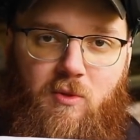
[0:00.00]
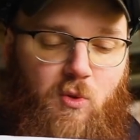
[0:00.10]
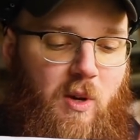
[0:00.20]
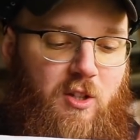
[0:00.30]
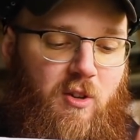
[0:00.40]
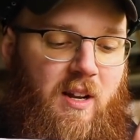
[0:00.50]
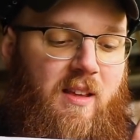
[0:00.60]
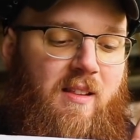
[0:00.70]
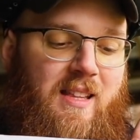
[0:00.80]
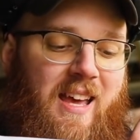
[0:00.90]
twitch or
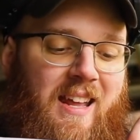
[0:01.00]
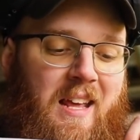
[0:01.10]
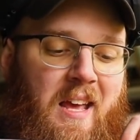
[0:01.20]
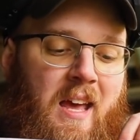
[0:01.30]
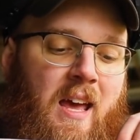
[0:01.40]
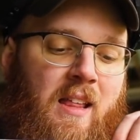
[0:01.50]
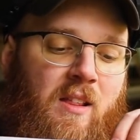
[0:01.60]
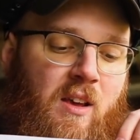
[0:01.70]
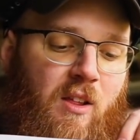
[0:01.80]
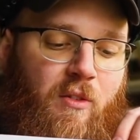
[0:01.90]
anything like that. And
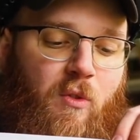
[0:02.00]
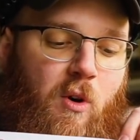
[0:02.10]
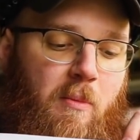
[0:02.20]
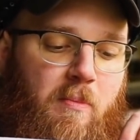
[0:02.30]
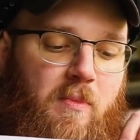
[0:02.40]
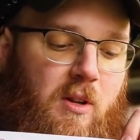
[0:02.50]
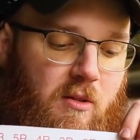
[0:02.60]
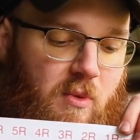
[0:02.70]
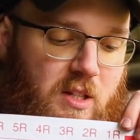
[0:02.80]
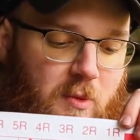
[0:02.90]
then the other 4,
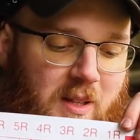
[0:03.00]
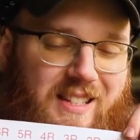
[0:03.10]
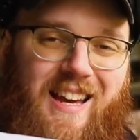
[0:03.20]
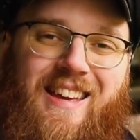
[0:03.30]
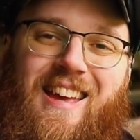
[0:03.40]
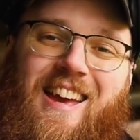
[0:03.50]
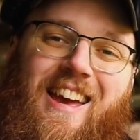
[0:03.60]
reasonably tight.